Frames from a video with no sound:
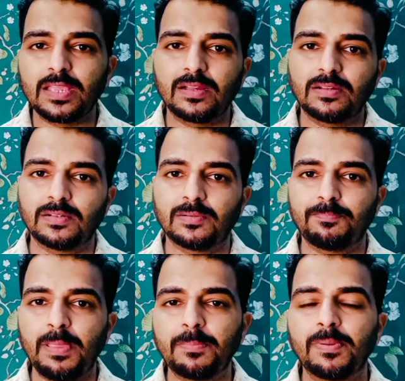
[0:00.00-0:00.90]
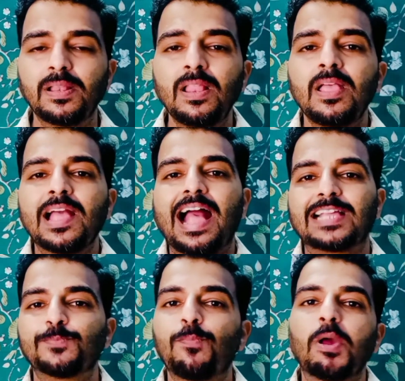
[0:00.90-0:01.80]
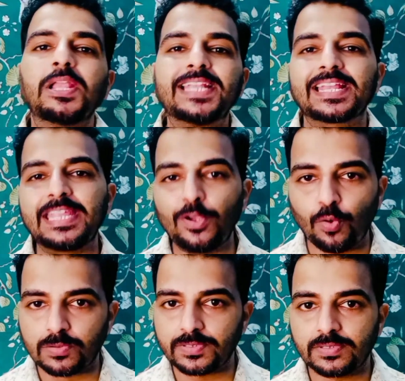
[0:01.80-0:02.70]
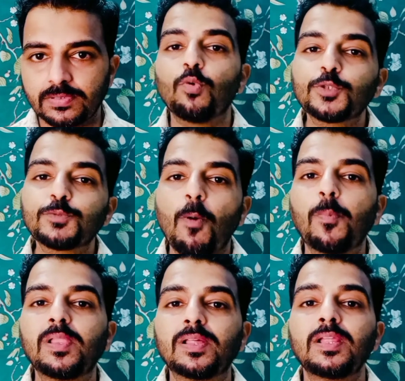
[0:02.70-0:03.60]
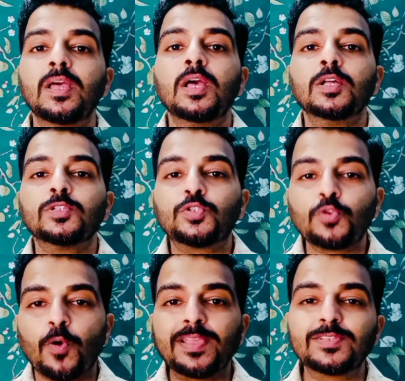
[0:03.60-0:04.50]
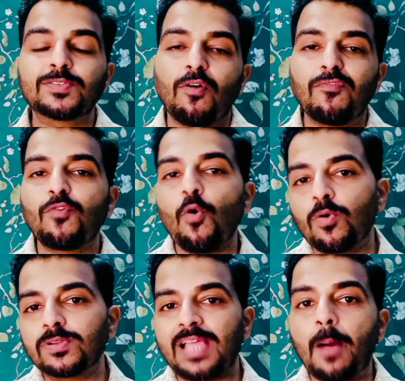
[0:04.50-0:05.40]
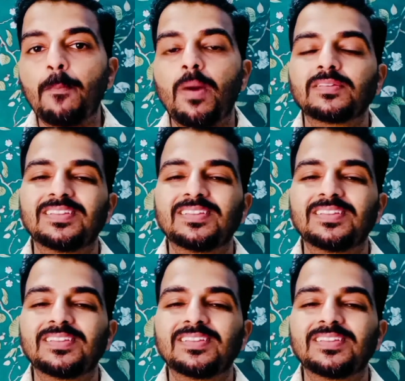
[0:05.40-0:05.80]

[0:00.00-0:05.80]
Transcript: people as Polytechnic course. Popular choice of course among the science